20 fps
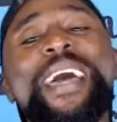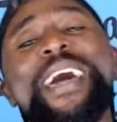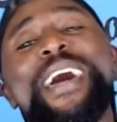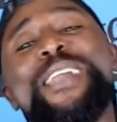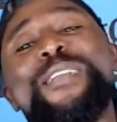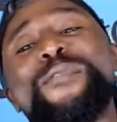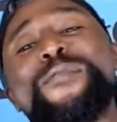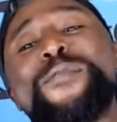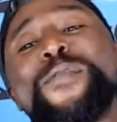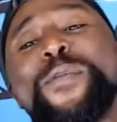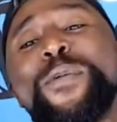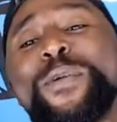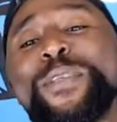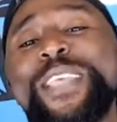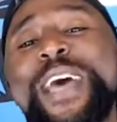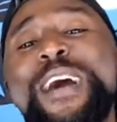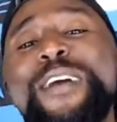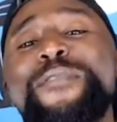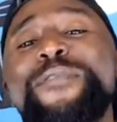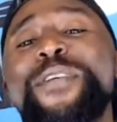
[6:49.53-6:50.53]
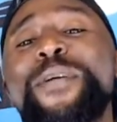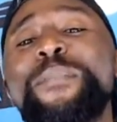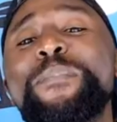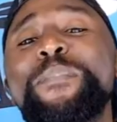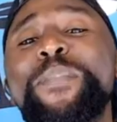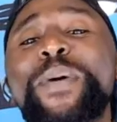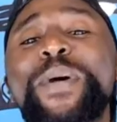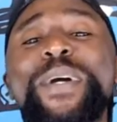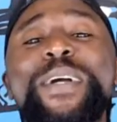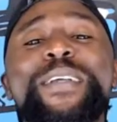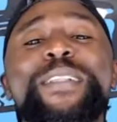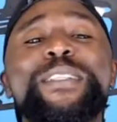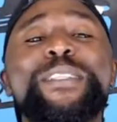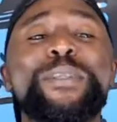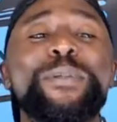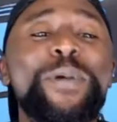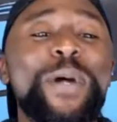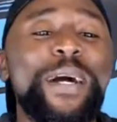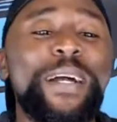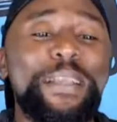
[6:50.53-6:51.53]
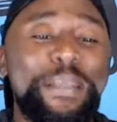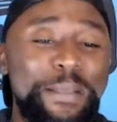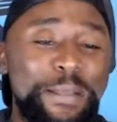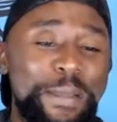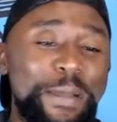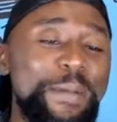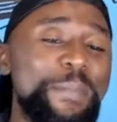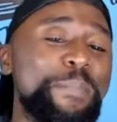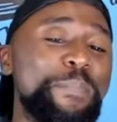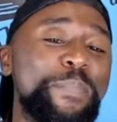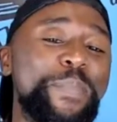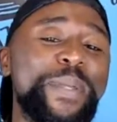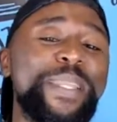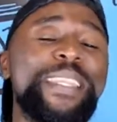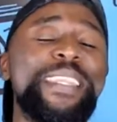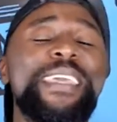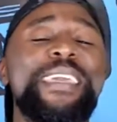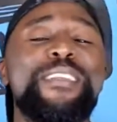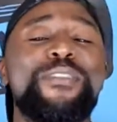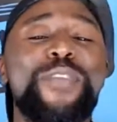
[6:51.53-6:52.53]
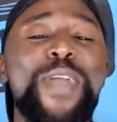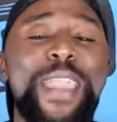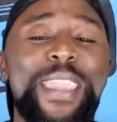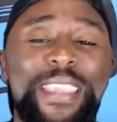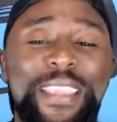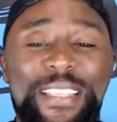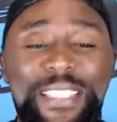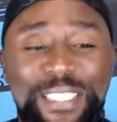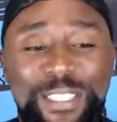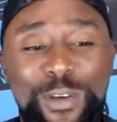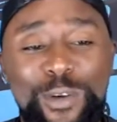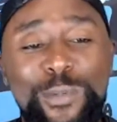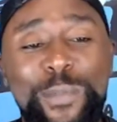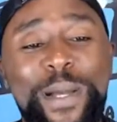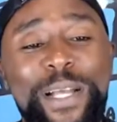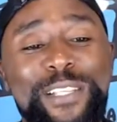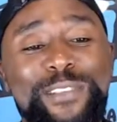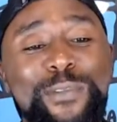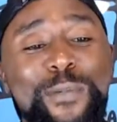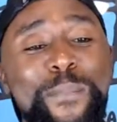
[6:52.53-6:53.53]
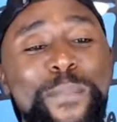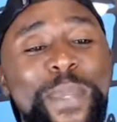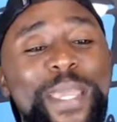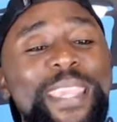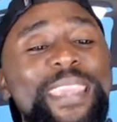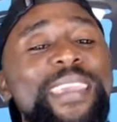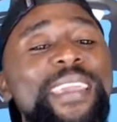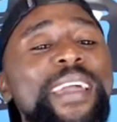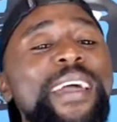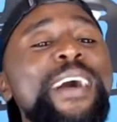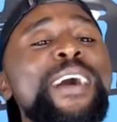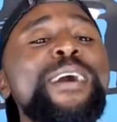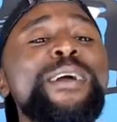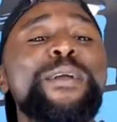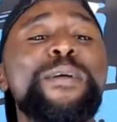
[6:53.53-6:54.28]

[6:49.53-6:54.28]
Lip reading: and of course have a book to accompany. Thank you so much for being here.